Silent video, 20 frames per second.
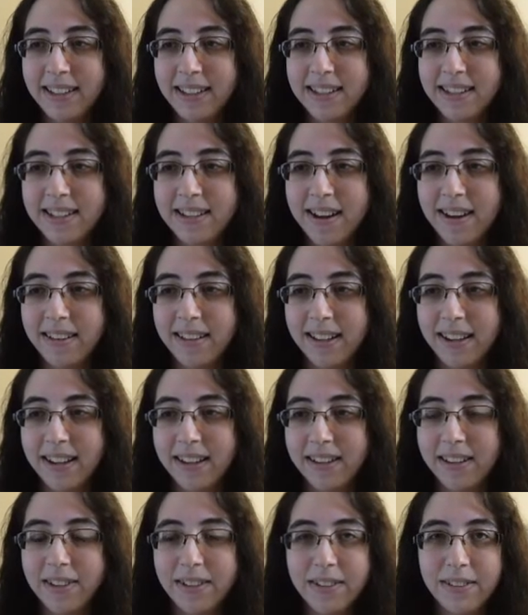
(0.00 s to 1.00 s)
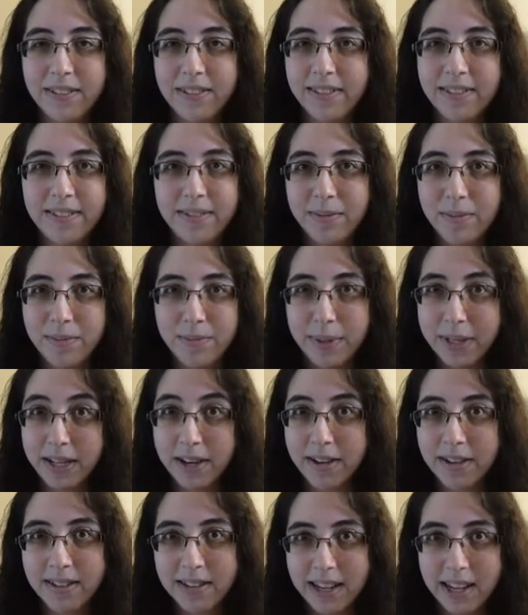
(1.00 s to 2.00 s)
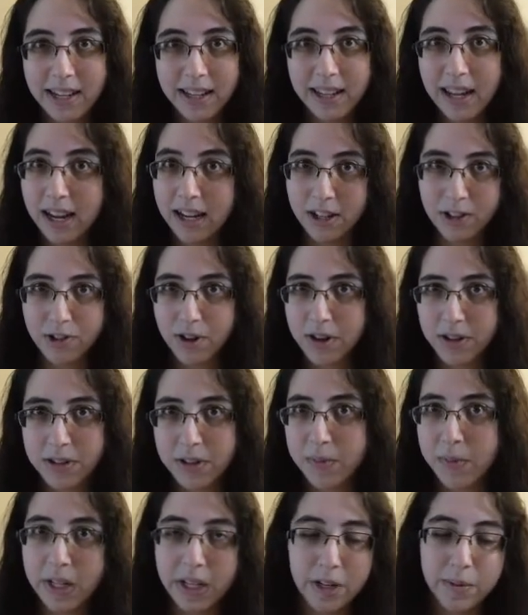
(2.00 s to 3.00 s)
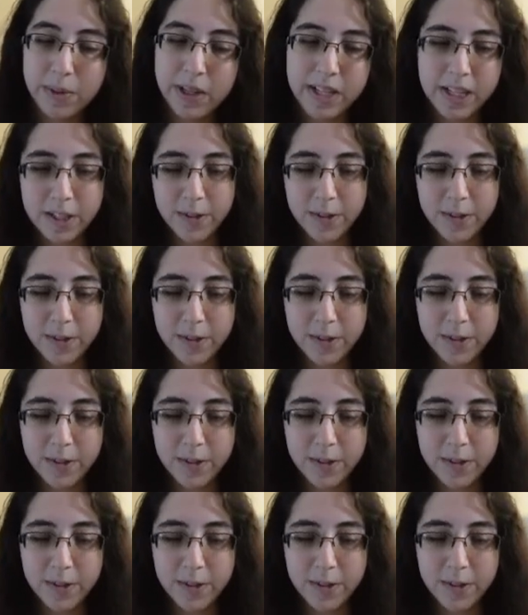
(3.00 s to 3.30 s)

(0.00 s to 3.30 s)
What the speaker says: it's not like because I can't draw something or because